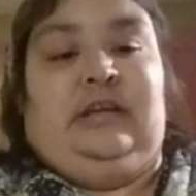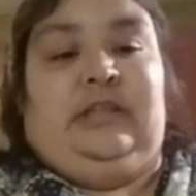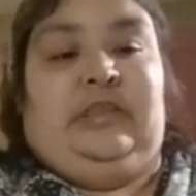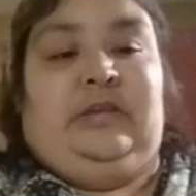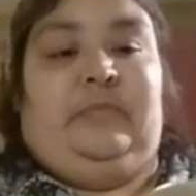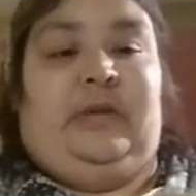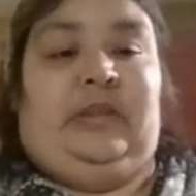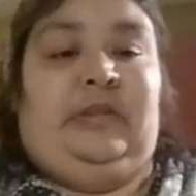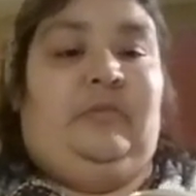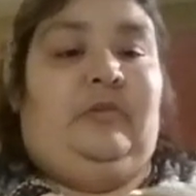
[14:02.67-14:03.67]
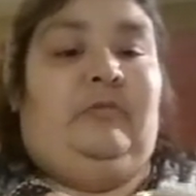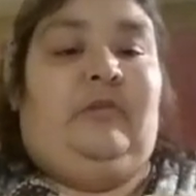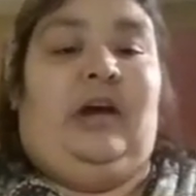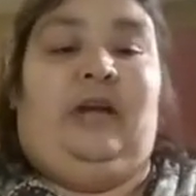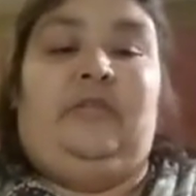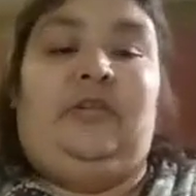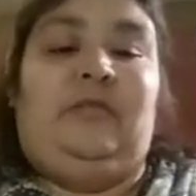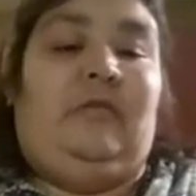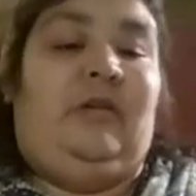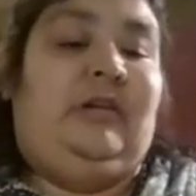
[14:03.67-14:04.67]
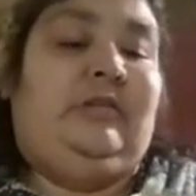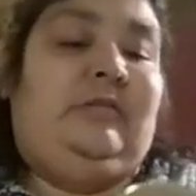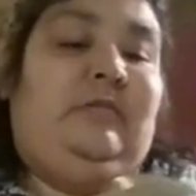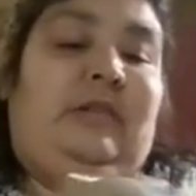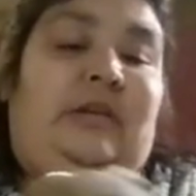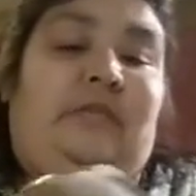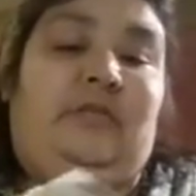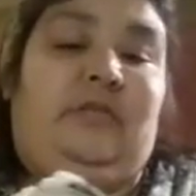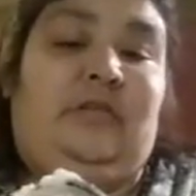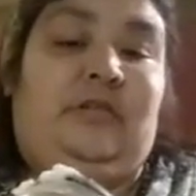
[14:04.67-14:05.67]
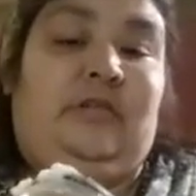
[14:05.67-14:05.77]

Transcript: the pan de polvo however you want, whatever